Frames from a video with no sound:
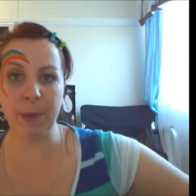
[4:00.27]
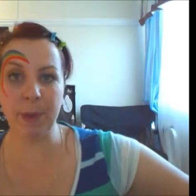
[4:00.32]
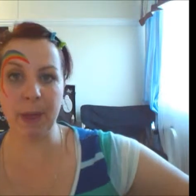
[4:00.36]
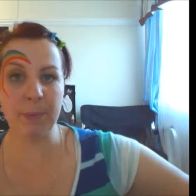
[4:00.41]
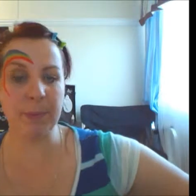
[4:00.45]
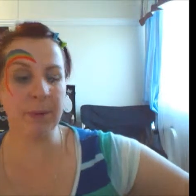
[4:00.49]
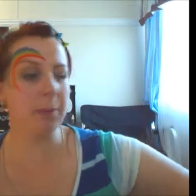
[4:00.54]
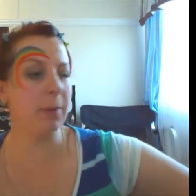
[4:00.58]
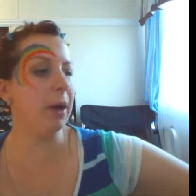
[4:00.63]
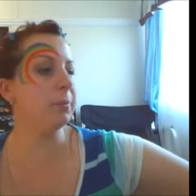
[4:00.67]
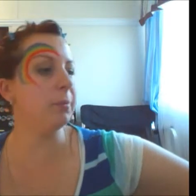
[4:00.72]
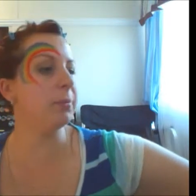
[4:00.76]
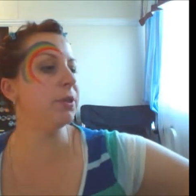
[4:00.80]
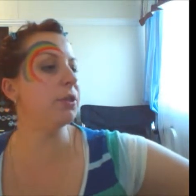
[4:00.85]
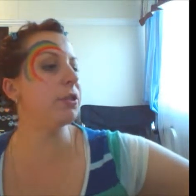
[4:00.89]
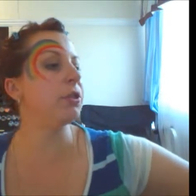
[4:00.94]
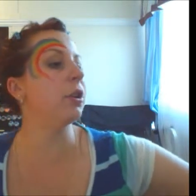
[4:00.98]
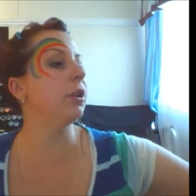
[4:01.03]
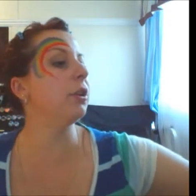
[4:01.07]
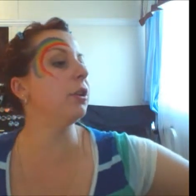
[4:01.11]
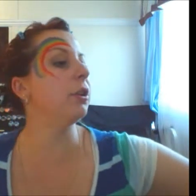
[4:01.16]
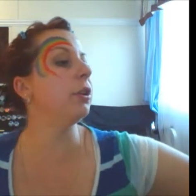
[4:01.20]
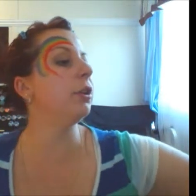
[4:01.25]
baby wipe to
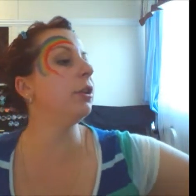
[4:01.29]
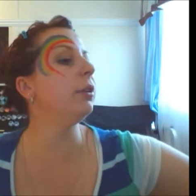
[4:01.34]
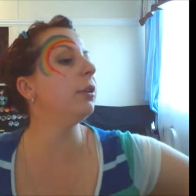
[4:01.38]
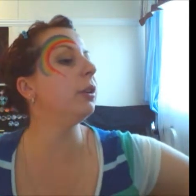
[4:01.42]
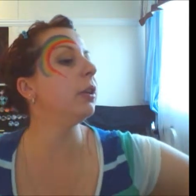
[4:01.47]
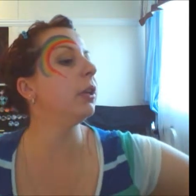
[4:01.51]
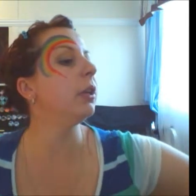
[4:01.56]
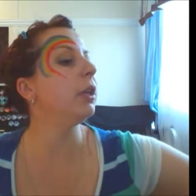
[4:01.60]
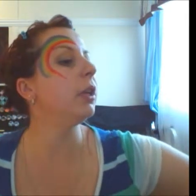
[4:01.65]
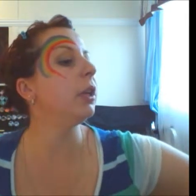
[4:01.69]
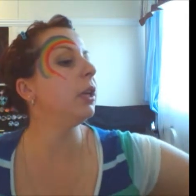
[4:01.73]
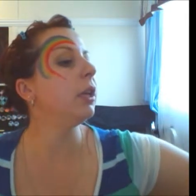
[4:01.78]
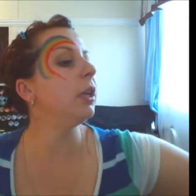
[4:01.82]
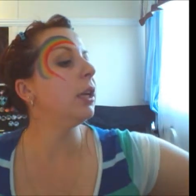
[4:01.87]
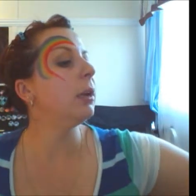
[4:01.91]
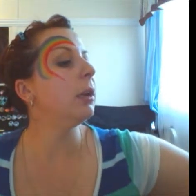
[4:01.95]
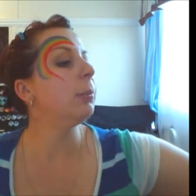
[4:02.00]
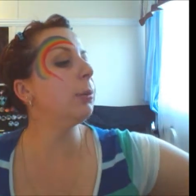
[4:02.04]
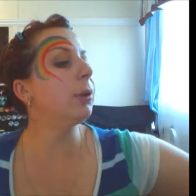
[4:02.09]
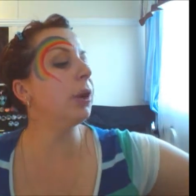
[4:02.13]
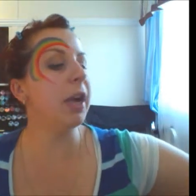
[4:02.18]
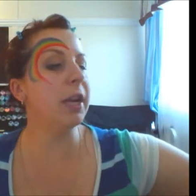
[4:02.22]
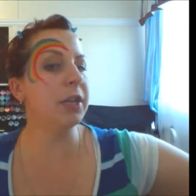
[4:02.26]
show you,
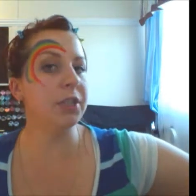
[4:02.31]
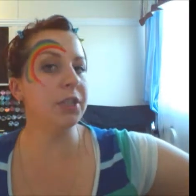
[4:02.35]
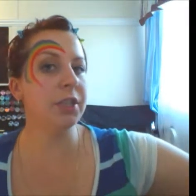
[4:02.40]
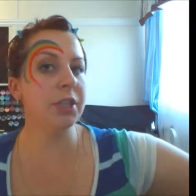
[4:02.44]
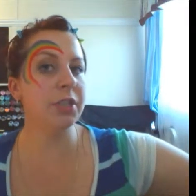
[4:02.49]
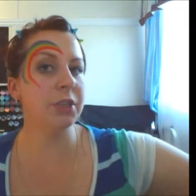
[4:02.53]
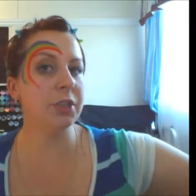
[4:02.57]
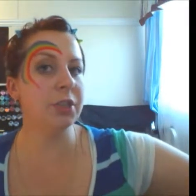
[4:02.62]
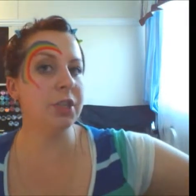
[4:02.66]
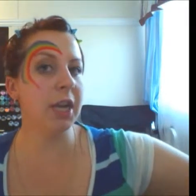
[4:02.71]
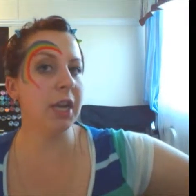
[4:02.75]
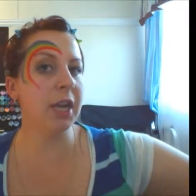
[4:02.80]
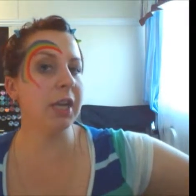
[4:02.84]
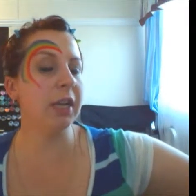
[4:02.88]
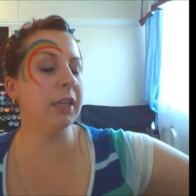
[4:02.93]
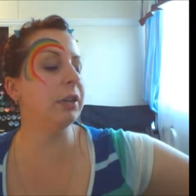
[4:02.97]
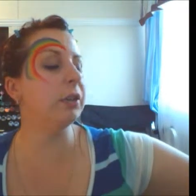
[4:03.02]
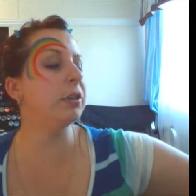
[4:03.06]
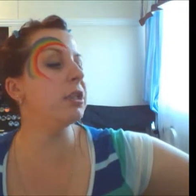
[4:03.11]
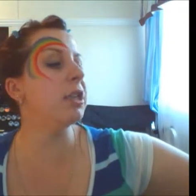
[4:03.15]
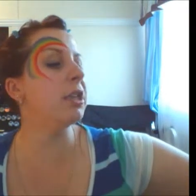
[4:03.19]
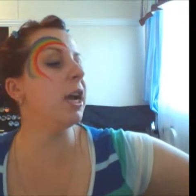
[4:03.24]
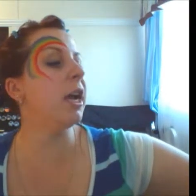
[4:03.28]
but I actually do take a
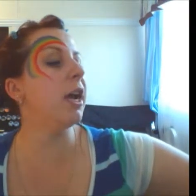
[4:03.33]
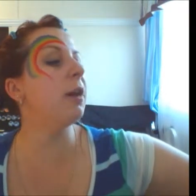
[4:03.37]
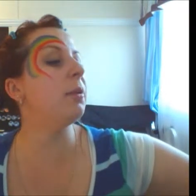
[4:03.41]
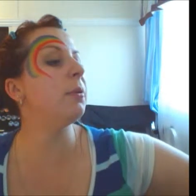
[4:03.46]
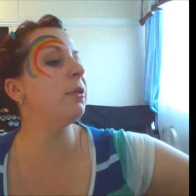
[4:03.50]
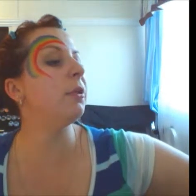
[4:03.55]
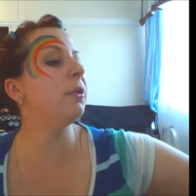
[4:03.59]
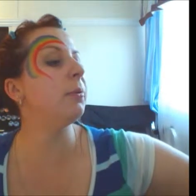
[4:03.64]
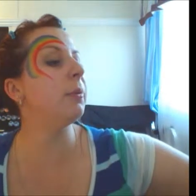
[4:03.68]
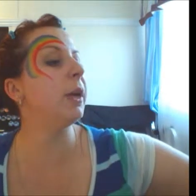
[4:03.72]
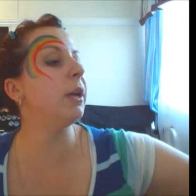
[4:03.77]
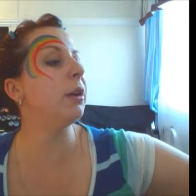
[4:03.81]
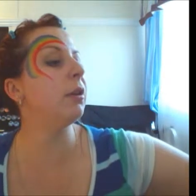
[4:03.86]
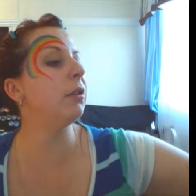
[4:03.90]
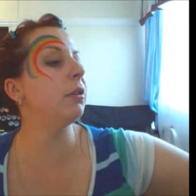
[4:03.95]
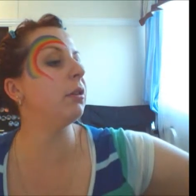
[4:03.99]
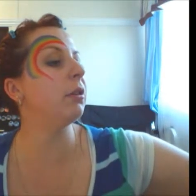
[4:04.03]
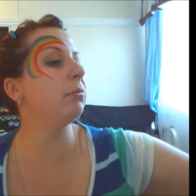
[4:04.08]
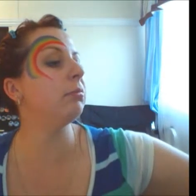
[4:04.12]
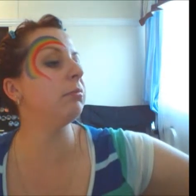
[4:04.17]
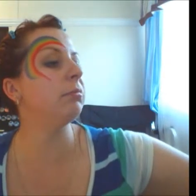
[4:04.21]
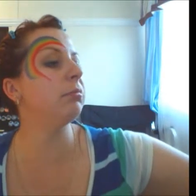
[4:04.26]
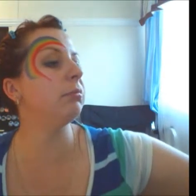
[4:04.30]
little towel with me, or
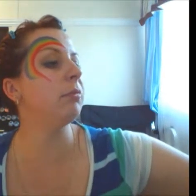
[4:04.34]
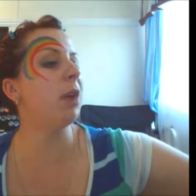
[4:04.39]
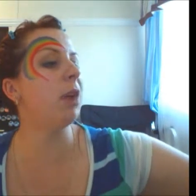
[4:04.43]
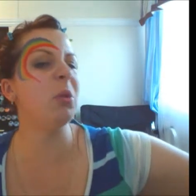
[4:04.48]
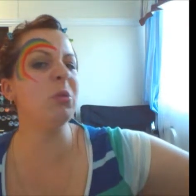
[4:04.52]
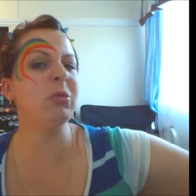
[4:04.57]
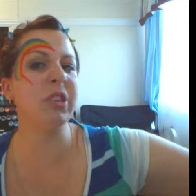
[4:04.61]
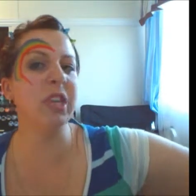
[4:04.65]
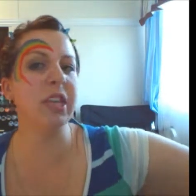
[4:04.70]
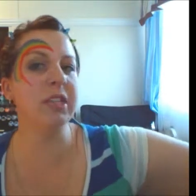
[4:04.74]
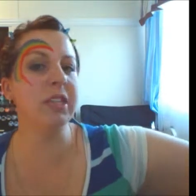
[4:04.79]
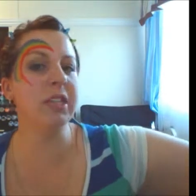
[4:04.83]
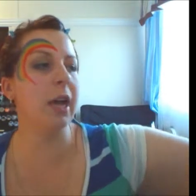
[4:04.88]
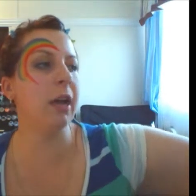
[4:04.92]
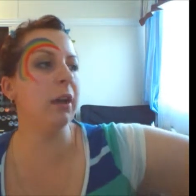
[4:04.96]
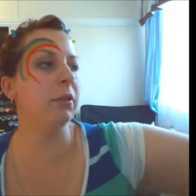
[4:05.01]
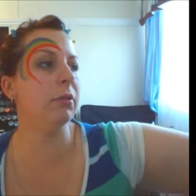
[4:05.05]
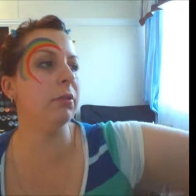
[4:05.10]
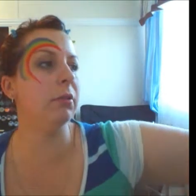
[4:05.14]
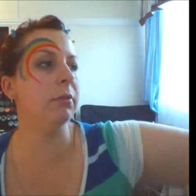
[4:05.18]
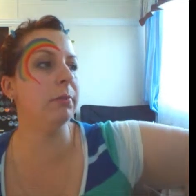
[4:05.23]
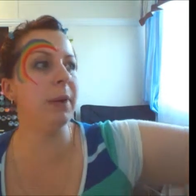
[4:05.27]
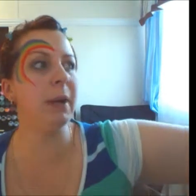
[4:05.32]
a old tea
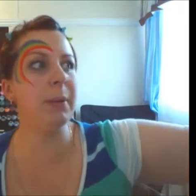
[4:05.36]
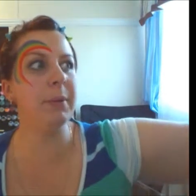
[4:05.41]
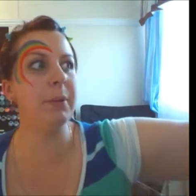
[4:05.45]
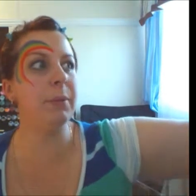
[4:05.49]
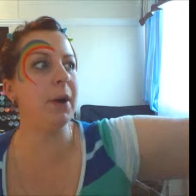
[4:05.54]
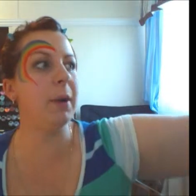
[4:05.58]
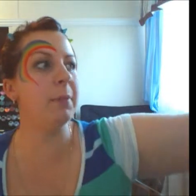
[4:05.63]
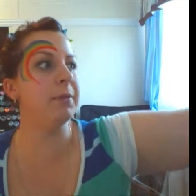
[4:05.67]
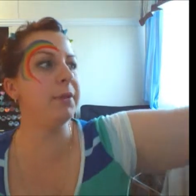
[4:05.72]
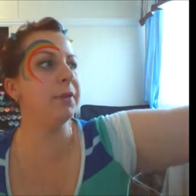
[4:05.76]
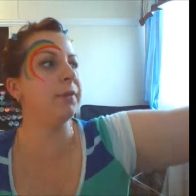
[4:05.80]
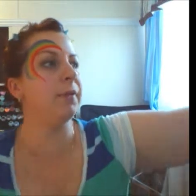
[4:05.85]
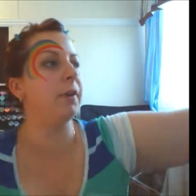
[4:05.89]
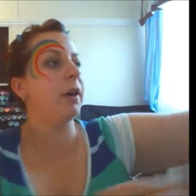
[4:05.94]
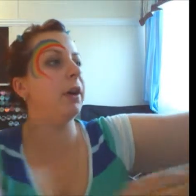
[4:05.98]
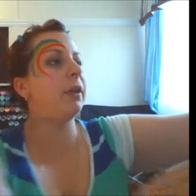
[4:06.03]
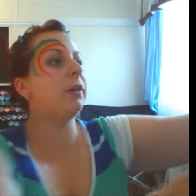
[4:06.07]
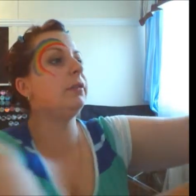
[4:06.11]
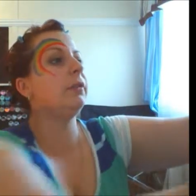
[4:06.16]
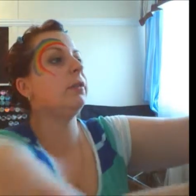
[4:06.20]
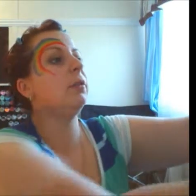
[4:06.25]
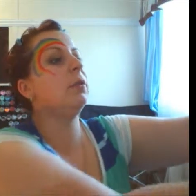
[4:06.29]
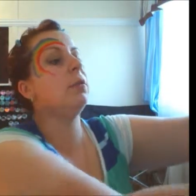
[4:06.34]
towel, or baby wipes are
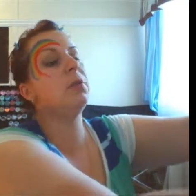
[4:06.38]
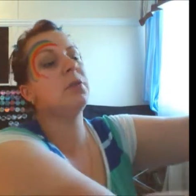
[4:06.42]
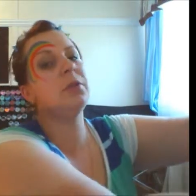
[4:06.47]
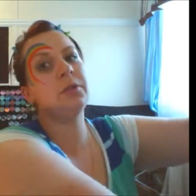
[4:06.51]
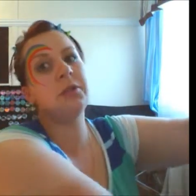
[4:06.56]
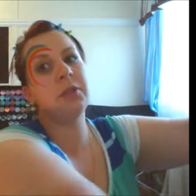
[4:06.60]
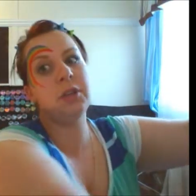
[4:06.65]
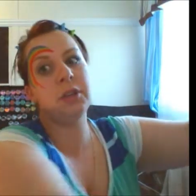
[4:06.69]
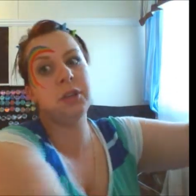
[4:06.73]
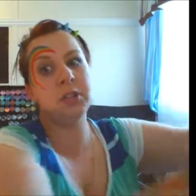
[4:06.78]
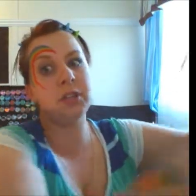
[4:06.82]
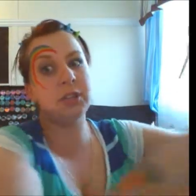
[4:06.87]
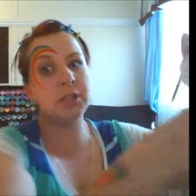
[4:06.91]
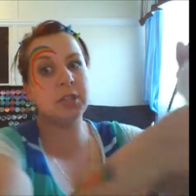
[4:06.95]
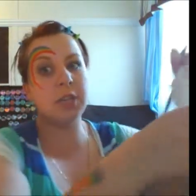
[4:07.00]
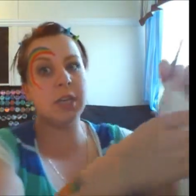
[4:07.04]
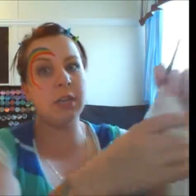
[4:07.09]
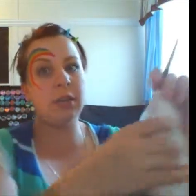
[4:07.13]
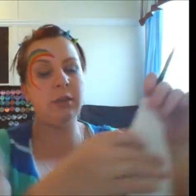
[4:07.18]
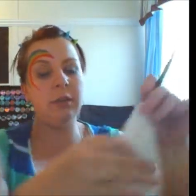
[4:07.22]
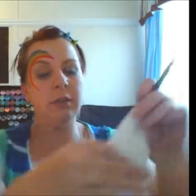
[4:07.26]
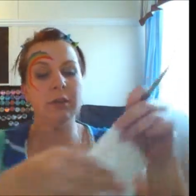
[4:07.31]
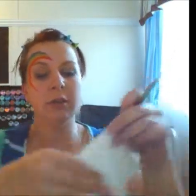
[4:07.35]
fine, or use your
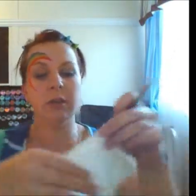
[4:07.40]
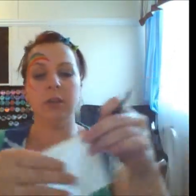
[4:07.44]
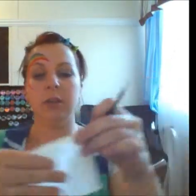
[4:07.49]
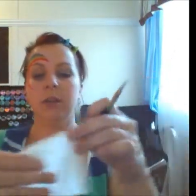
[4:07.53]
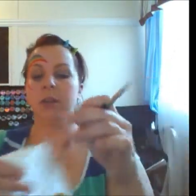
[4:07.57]
skin.